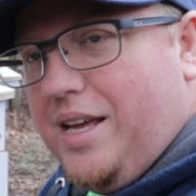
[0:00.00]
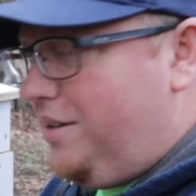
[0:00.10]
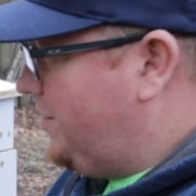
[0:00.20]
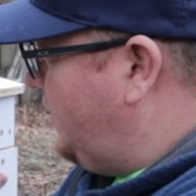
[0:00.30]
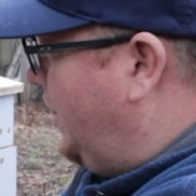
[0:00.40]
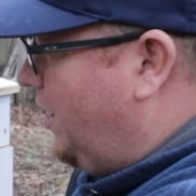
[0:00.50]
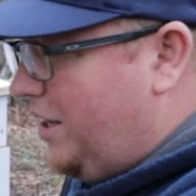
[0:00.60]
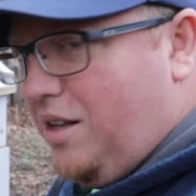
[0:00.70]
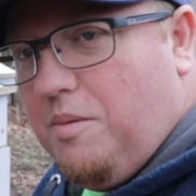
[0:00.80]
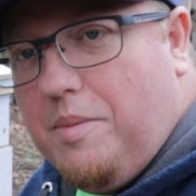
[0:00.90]
it, seal
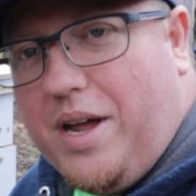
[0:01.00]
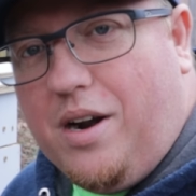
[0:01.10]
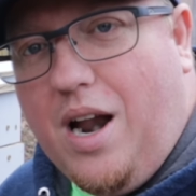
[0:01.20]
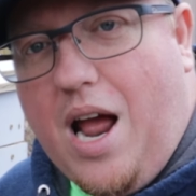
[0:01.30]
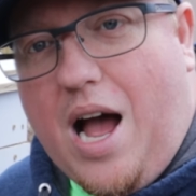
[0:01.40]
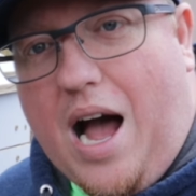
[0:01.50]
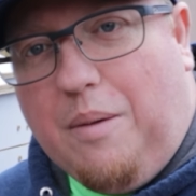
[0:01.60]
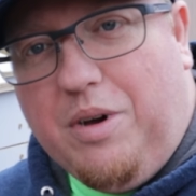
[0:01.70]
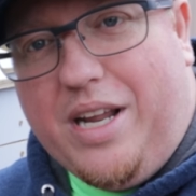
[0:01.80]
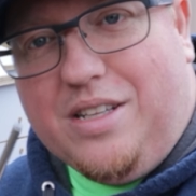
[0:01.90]
it a little bit better.
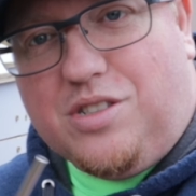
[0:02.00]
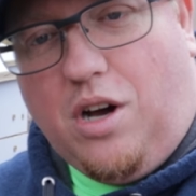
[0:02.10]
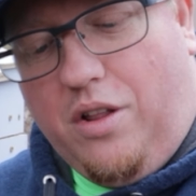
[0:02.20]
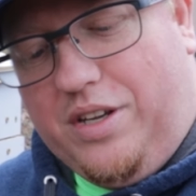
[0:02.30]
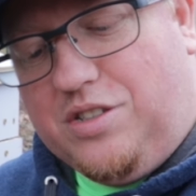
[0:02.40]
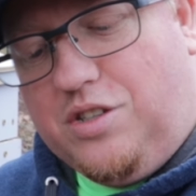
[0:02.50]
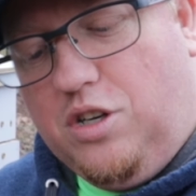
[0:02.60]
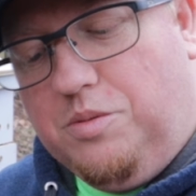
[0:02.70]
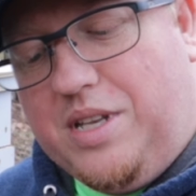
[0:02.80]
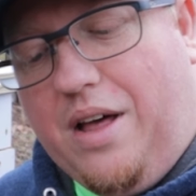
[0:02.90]
I'm going to install these
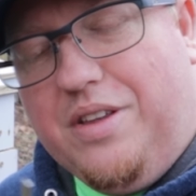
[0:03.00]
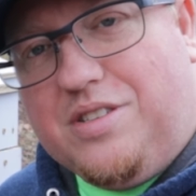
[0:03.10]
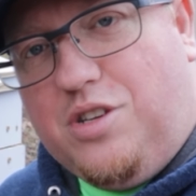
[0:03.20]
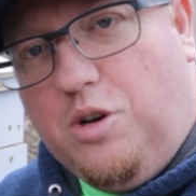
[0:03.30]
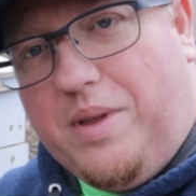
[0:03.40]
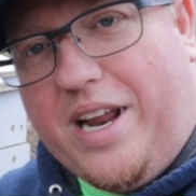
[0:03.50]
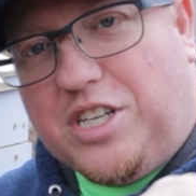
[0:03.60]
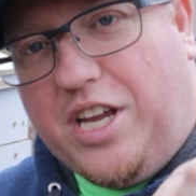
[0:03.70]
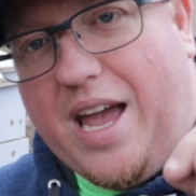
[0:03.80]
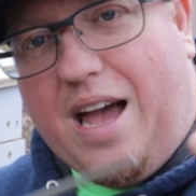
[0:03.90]
tubes. Now, this tube that I
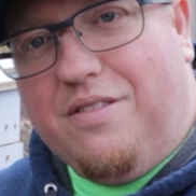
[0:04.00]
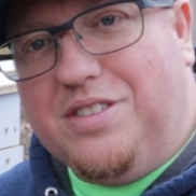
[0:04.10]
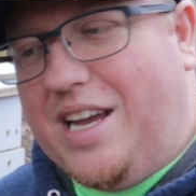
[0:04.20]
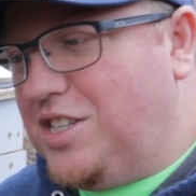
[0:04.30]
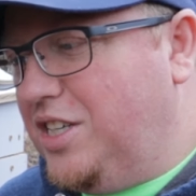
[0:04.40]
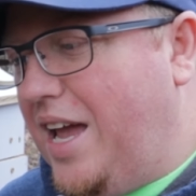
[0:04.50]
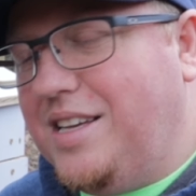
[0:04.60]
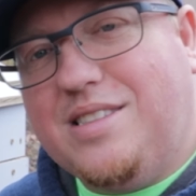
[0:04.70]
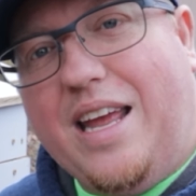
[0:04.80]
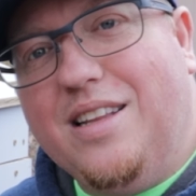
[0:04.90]
actually have is actually
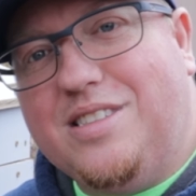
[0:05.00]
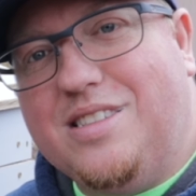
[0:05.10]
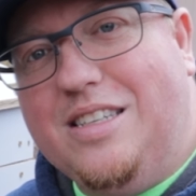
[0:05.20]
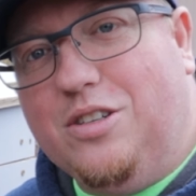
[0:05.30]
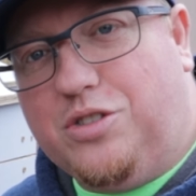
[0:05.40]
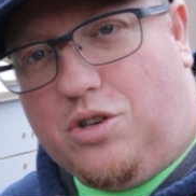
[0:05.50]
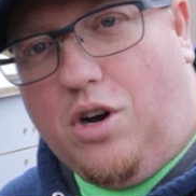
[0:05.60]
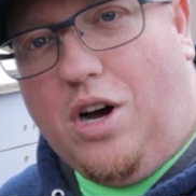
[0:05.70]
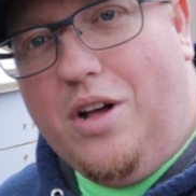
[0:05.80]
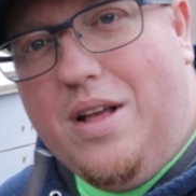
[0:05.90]
a stainless steel
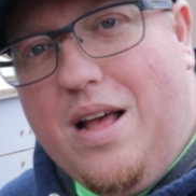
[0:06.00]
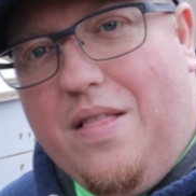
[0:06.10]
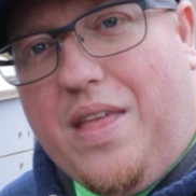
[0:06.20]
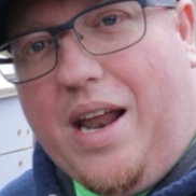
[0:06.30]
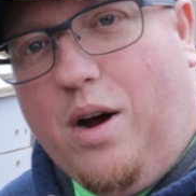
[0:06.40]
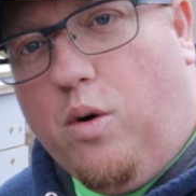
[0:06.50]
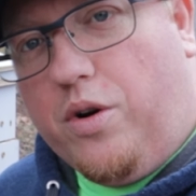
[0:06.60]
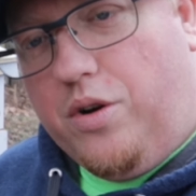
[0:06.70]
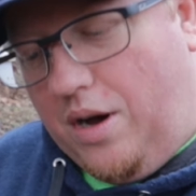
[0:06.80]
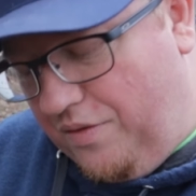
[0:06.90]
straw that I
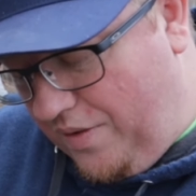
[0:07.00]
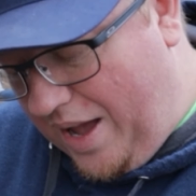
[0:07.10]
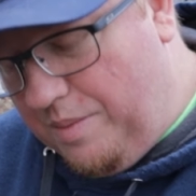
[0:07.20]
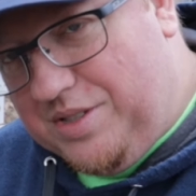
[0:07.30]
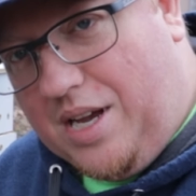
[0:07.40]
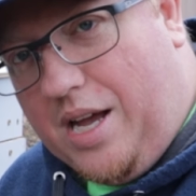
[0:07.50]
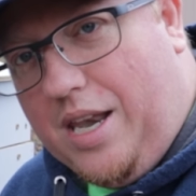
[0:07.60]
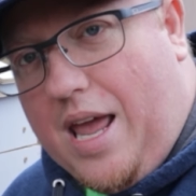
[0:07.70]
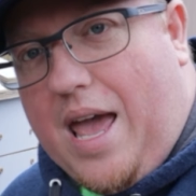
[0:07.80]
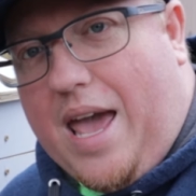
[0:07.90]
ordered off of
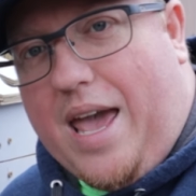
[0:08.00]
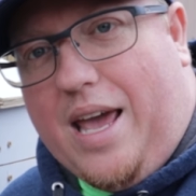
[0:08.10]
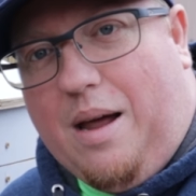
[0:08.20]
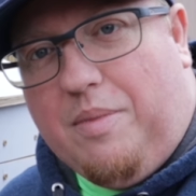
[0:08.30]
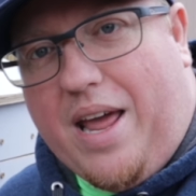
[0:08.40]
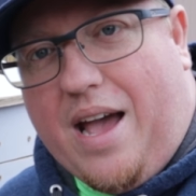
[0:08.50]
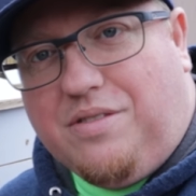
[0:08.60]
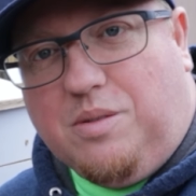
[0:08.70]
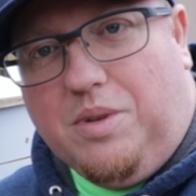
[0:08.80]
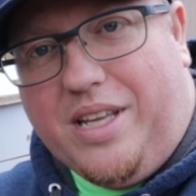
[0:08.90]
Amazon, and I'm going to
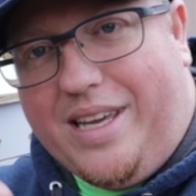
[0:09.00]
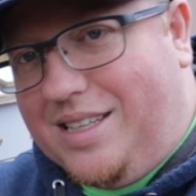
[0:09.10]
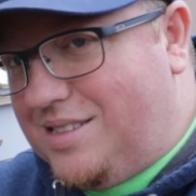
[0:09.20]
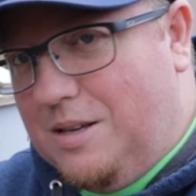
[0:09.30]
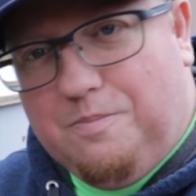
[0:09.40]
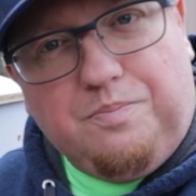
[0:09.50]
have some links